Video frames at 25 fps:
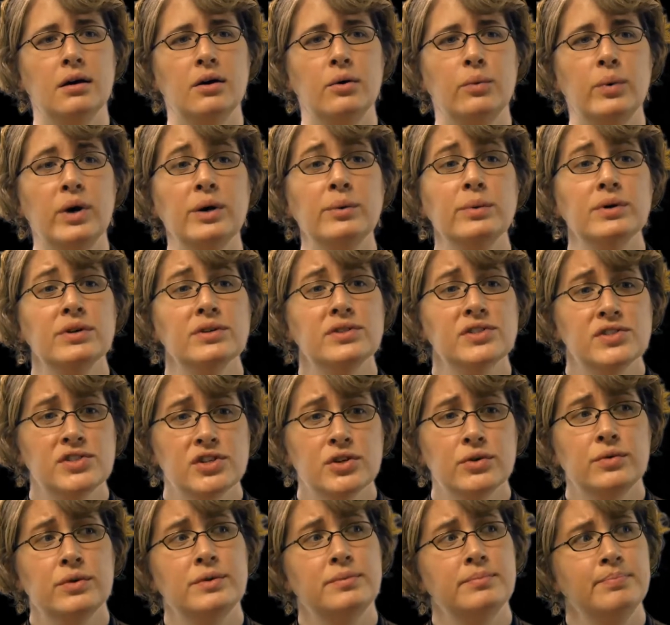We will
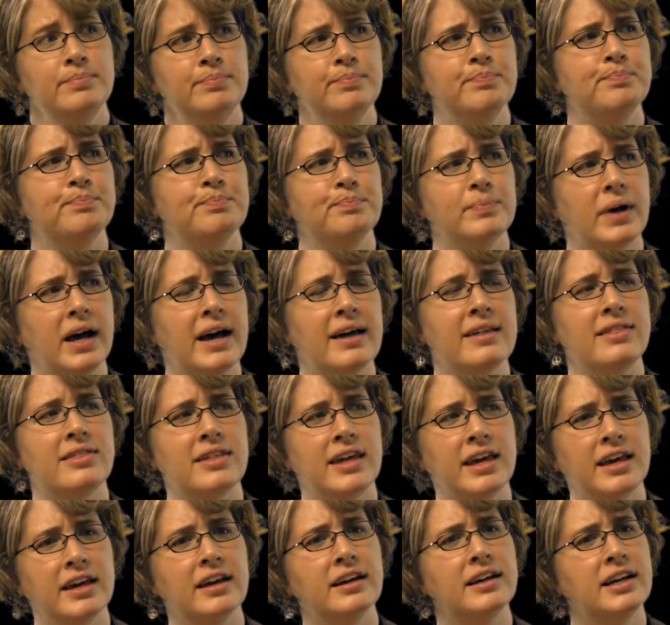soon, I
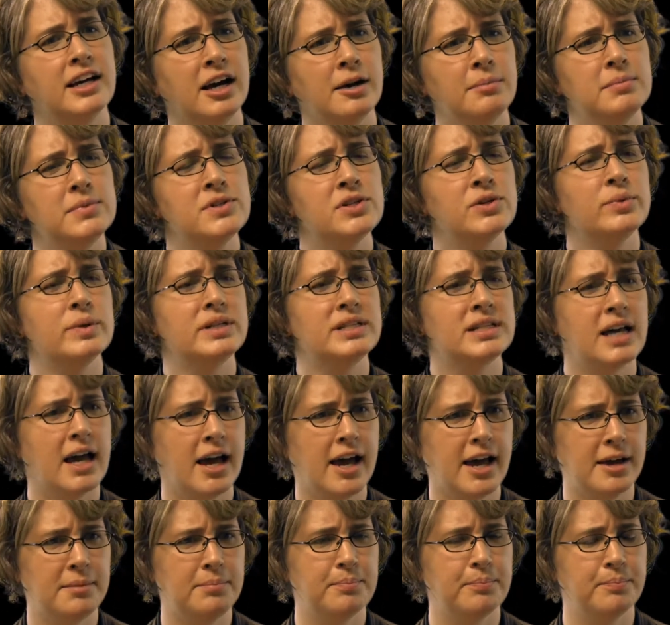think, come to a
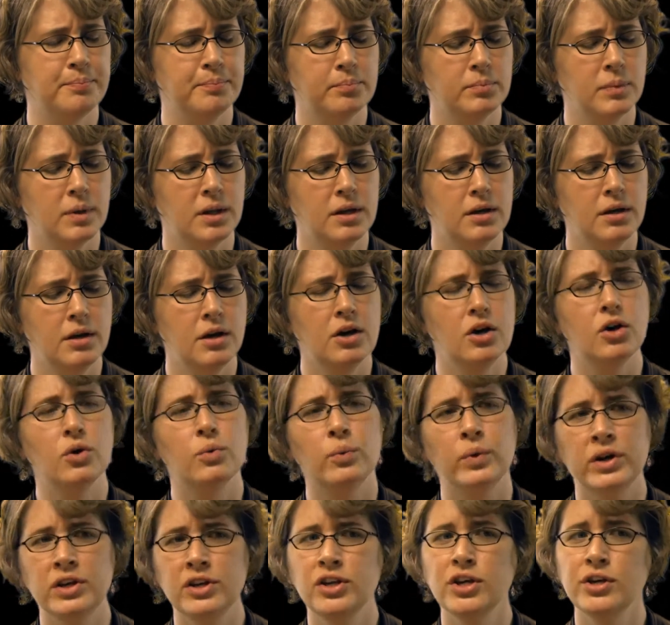time
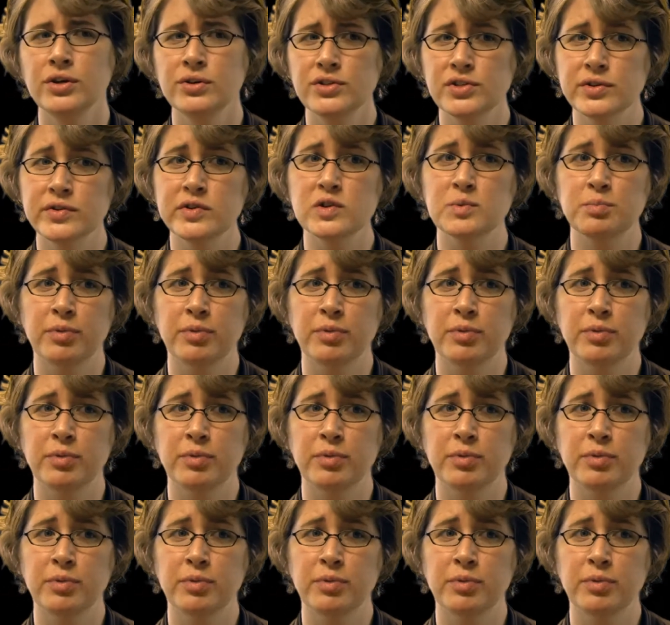when users'